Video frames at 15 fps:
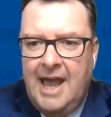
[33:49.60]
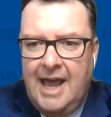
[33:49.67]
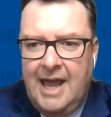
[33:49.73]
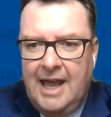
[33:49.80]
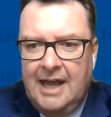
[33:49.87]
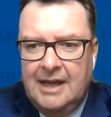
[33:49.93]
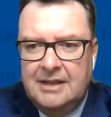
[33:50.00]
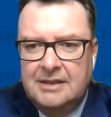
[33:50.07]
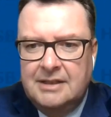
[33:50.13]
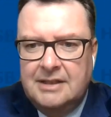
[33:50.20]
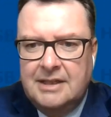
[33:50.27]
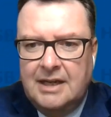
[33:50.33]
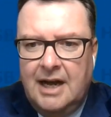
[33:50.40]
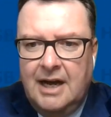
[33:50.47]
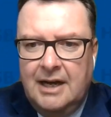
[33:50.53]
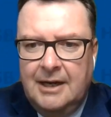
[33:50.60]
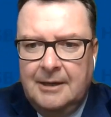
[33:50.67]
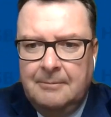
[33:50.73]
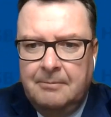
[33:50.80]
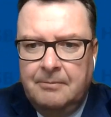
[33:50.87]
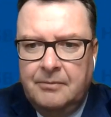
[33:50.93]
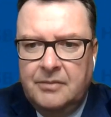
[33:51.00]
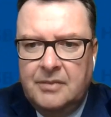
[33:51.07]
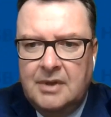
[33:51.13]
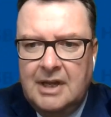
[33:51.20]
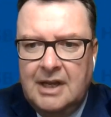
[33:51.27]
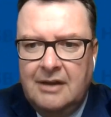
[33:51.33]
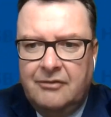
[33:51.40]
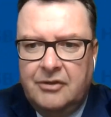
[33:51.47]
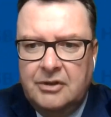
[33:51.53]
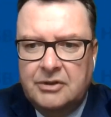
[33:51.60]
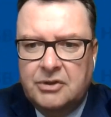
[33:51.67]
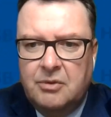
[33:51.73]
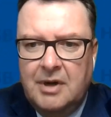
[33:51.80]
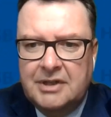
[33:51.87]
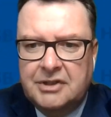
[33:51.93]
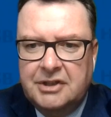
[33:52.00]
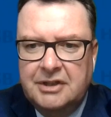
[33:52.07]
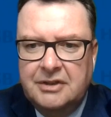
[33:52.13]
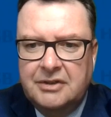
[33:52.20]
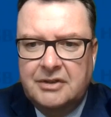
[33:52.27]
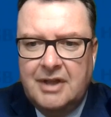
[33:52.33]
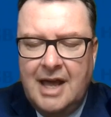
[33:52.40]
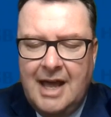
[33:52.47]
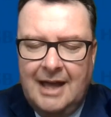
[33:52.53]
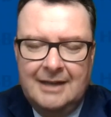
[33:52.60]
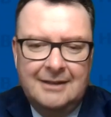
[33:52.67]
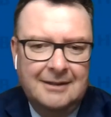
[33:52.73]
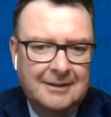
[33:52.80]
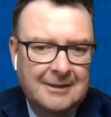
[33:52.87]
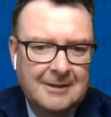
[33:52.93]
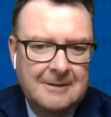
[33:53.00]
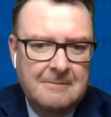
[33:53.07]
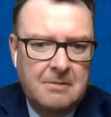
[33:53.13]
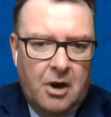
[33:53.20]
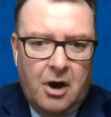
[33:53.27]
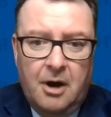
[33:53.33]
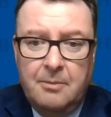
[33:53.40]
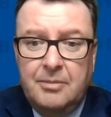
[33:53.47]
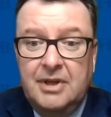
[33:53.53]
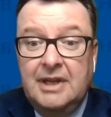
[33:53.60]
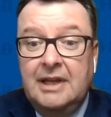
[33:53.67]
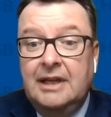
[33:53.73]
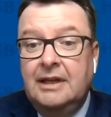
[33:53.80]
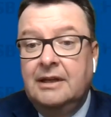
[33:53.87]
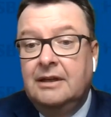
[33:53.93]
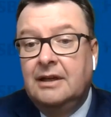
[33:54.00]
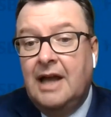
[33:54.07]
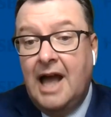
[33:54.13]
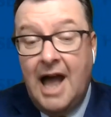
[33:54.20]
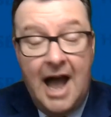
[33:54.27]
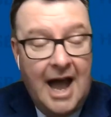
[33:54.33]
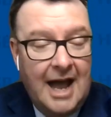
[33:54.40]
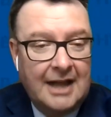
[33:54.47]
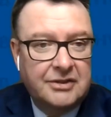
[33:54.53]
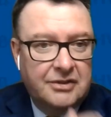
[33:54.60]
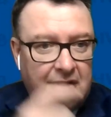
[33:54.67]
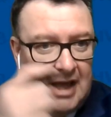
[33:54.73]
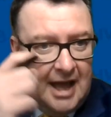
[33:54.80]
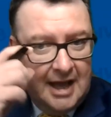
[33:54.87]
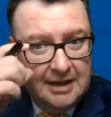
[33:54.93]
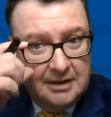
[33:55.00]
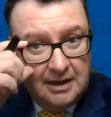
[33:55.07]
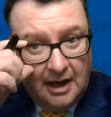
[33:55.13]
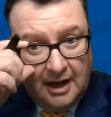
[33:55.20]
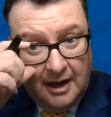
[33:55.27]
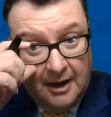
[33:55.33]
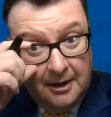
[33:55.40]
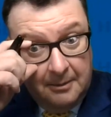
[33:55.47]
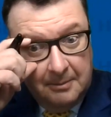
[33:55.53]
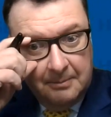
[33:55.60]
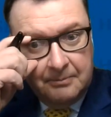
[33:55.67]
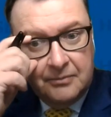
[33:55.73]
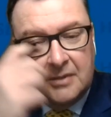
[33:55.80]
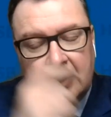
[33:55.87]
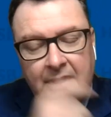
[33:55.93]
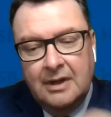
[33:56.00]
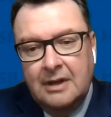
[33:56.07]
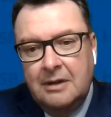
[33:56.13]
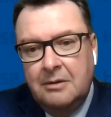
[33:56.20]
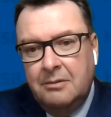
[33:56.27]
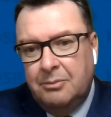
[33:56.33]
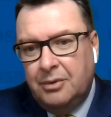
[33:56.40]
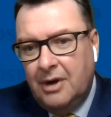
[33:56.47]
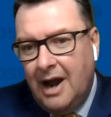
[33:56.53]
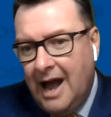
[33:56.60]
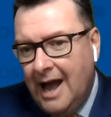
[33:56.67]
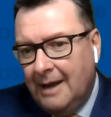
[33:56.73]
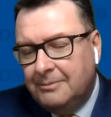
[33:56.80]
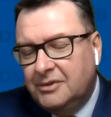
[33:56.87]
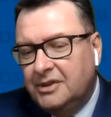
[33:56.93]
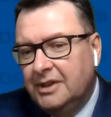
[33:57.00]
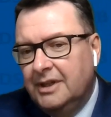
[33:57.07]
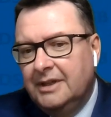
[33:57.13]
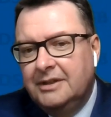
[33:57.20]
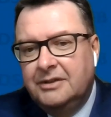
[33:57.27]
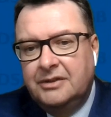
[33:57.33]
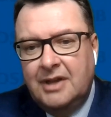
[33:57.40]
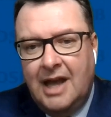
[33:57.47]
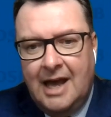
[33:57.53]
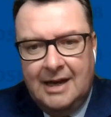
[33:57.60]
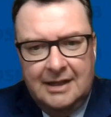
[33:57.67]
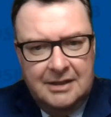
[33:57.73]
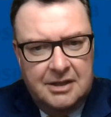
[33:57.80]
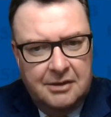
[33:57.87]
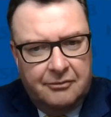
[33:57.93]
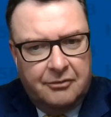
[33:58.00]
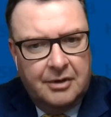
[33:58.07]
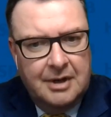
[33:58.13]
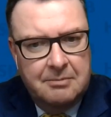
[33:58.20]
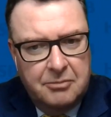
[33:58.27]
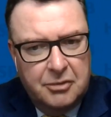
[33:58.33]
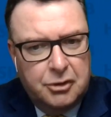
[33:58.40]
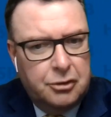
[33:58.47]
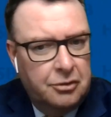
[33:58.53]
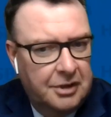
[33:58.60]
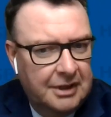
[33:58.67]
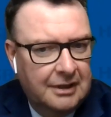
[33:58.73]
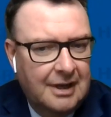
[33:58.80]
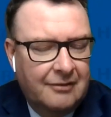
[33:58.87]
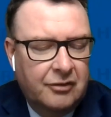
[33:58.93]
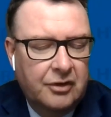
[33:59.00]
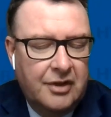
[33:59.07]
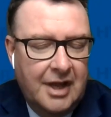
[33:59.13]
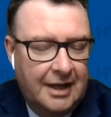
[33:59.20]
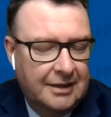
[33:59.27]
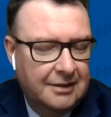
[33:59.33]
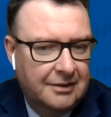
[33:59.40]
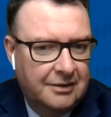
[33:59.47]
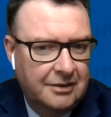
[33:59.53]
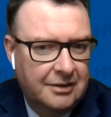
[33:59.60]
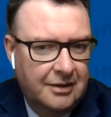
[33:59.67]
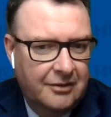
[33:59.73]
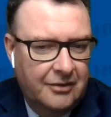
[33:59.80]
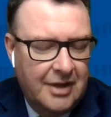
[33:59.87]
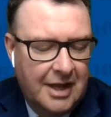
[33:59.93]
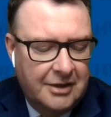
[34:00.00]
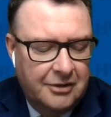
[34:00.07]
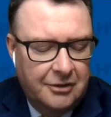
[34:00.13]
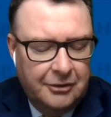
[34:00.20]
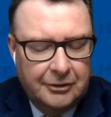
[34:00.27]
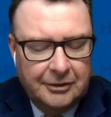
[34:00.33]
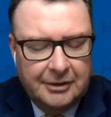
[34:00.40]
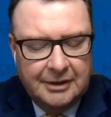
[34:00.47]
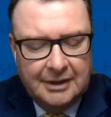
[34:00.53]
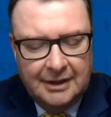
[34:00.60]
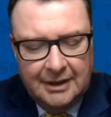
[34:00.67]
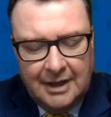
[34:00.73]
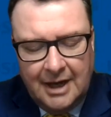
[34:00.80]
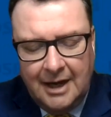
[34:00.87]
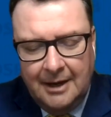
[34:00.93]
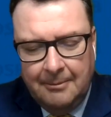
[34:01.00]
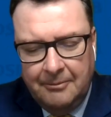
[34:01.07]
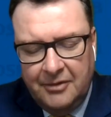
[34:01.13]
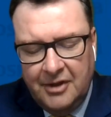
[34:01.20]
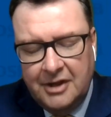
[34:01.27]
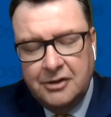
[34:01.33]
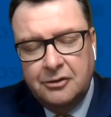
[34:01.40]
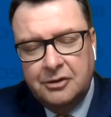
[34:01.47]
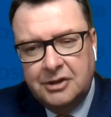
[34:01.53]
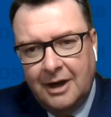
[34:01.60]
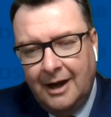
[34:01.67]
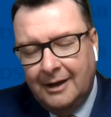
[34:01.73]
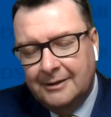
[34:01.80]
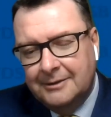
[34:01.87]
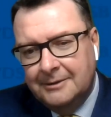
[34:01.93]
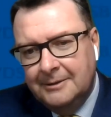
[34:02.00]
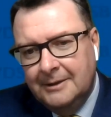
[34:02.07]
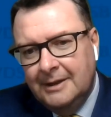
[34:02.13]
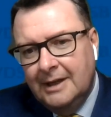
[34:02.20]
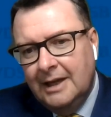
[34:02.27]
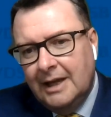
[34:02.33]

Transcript: and um, if there's questions that are being asked that um, perhaps is at a different maturity level than than your um, than your child,